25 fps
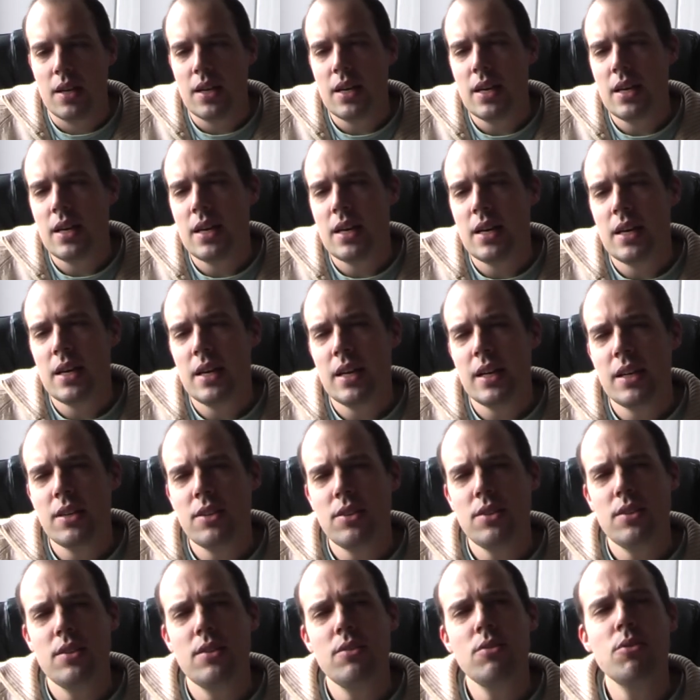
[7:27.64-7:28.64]
And I
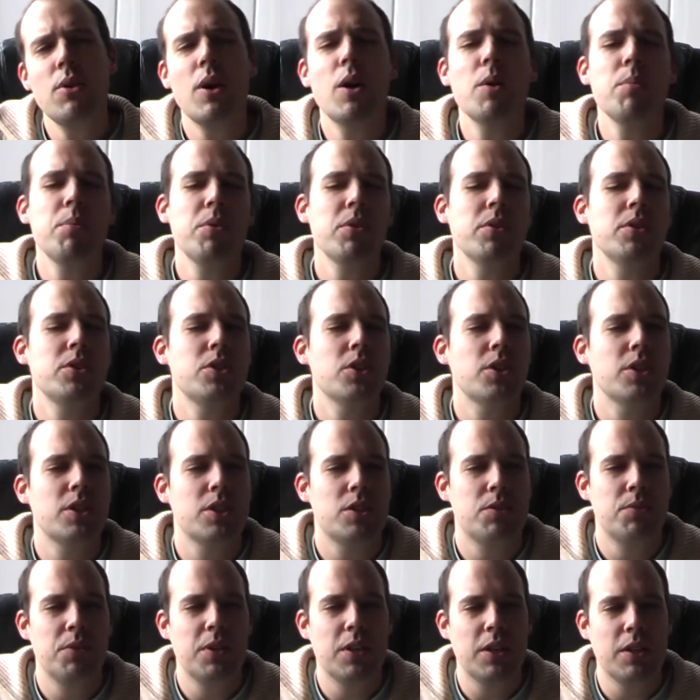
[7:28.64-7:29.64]
do hope you enjoyed
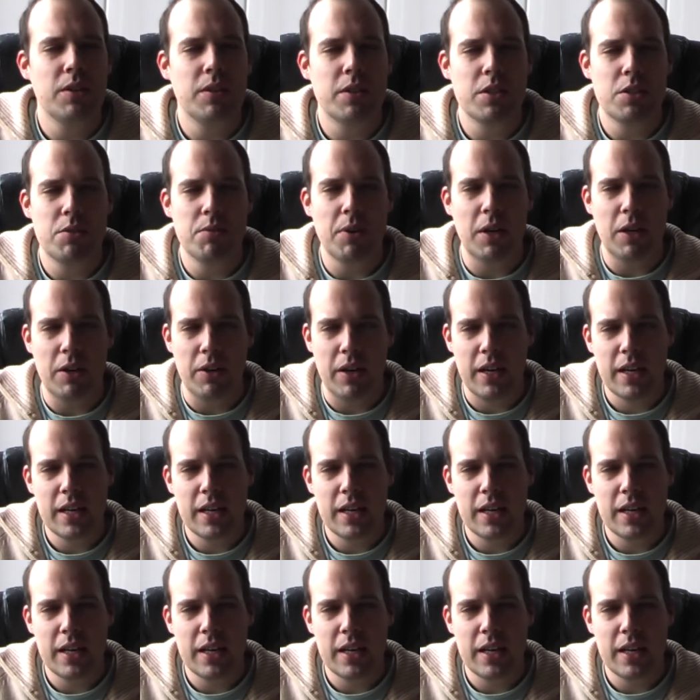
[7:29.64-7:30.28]
this video as well.